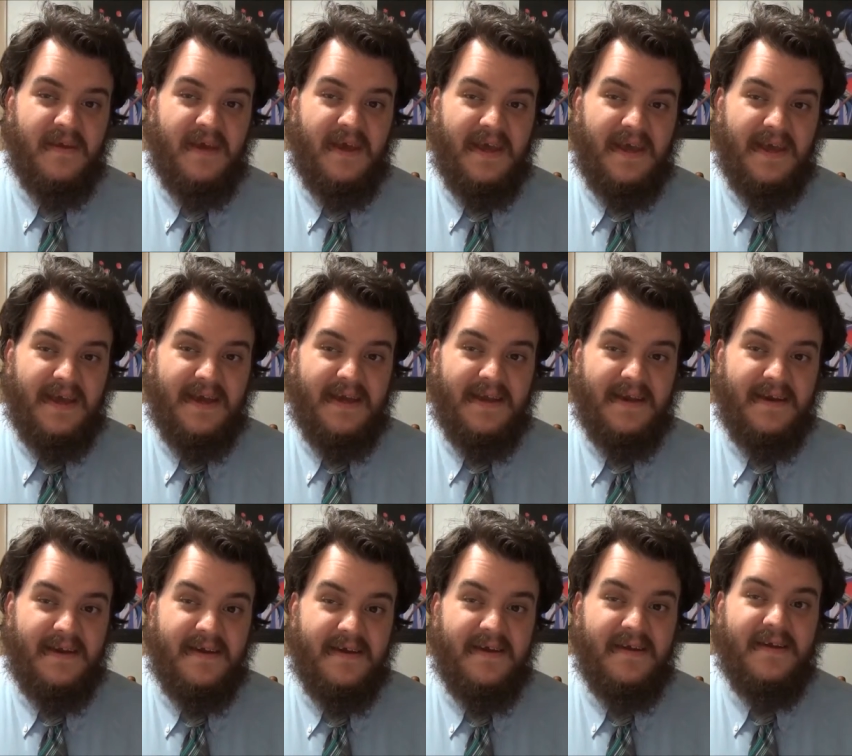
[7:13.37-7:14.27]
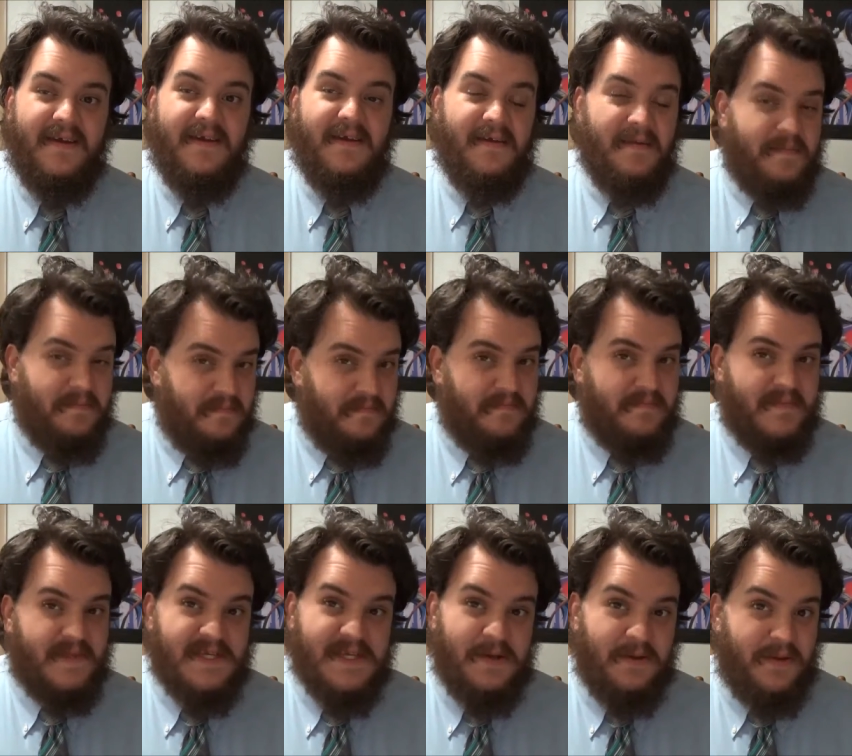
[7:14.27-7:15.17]
And
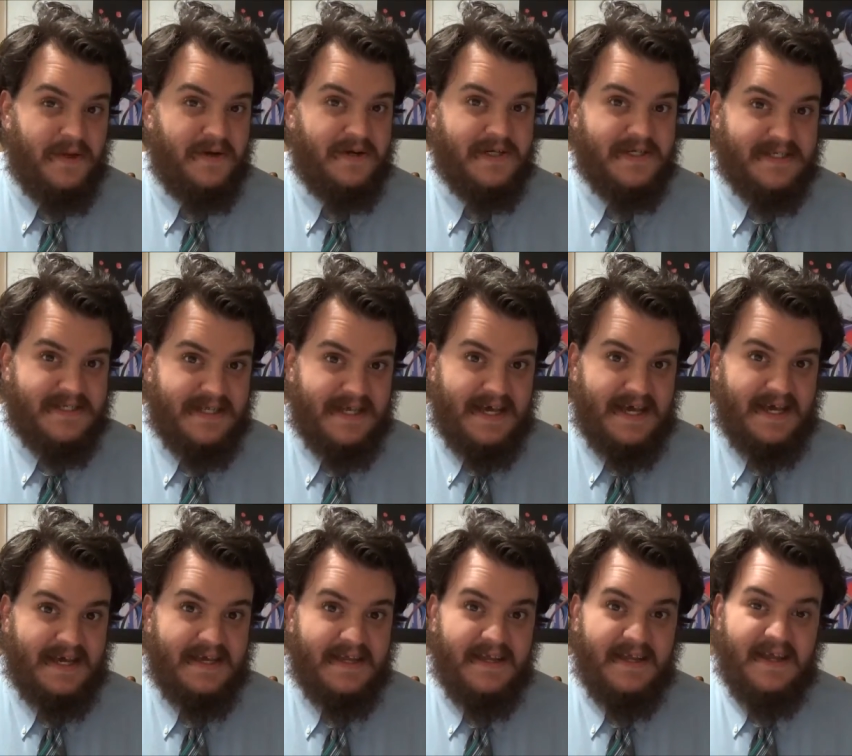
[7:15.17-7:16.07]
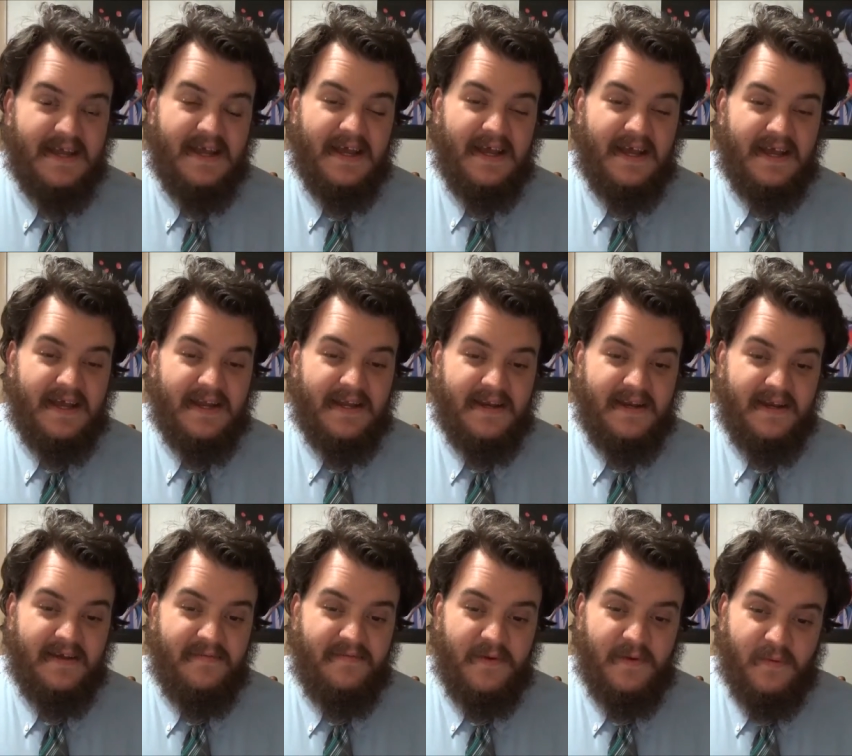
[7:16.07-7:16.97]
so there's that. And
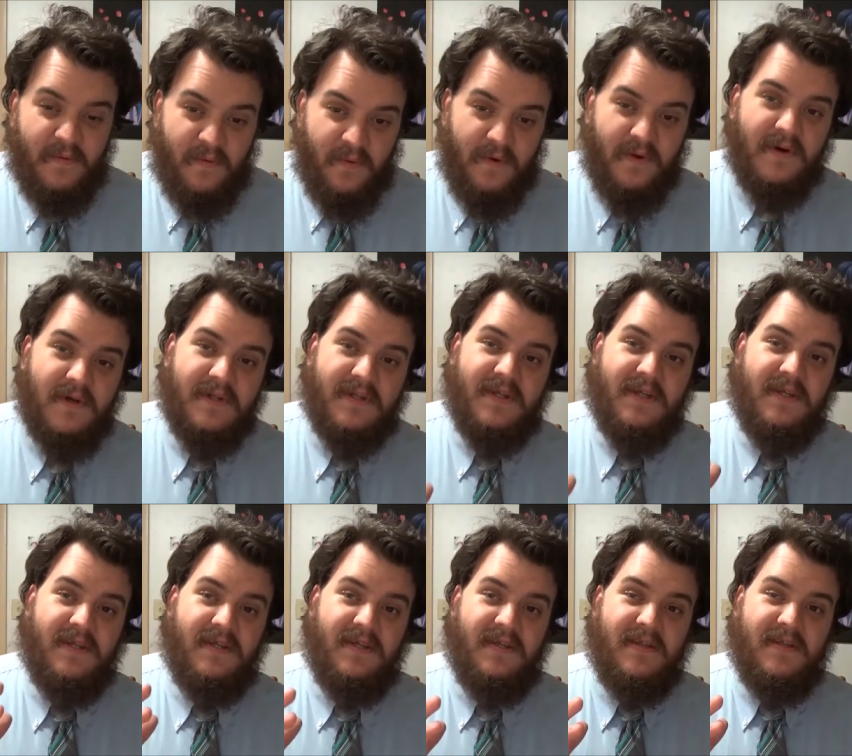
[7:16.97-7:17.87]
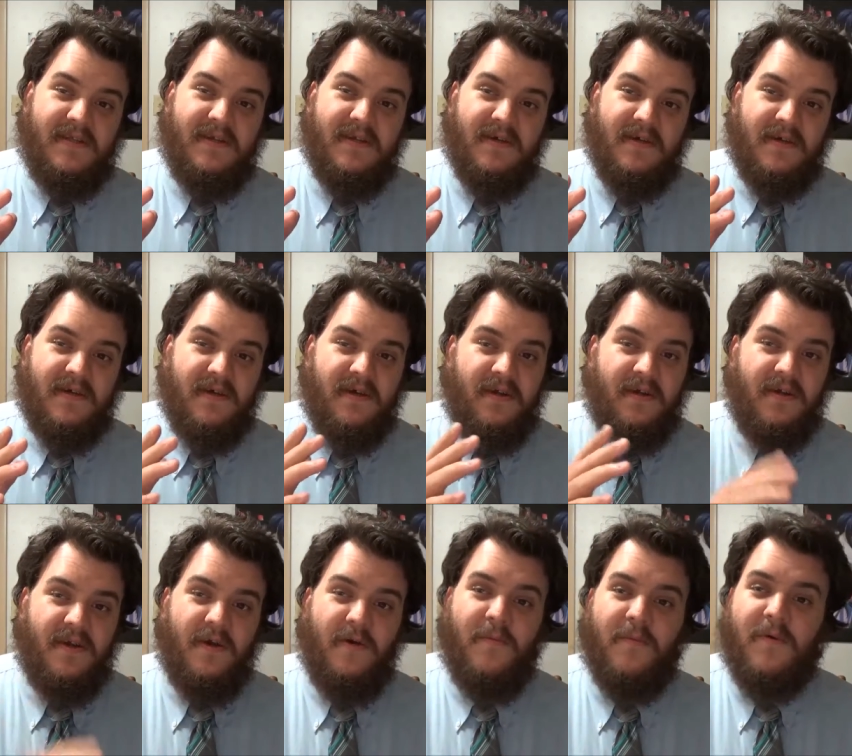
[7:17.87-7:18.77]
if you want to
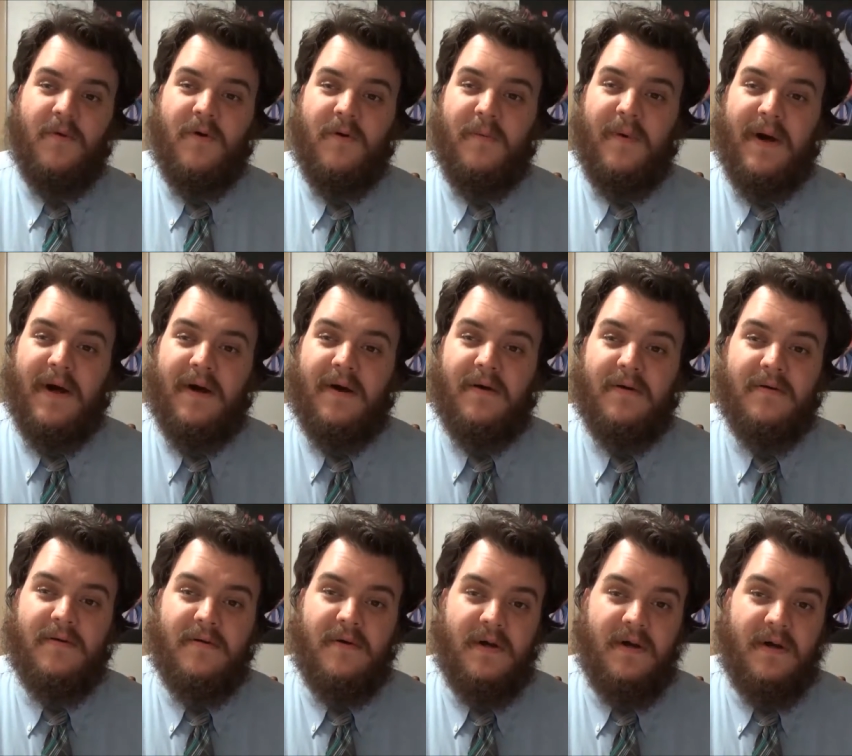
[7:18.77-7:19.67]
know more about